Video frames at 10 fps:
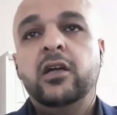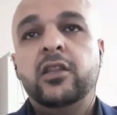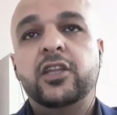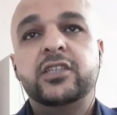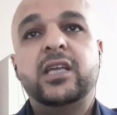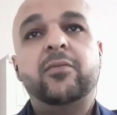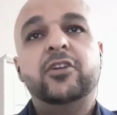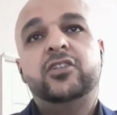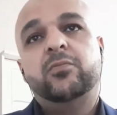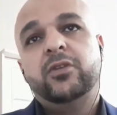The
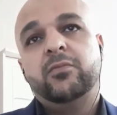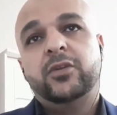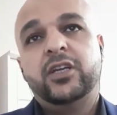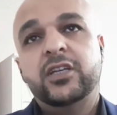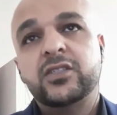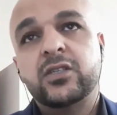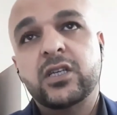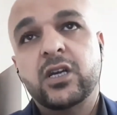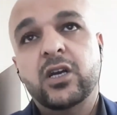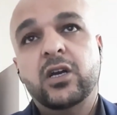examination begins
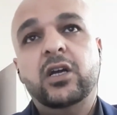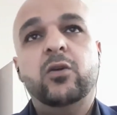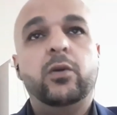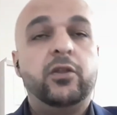with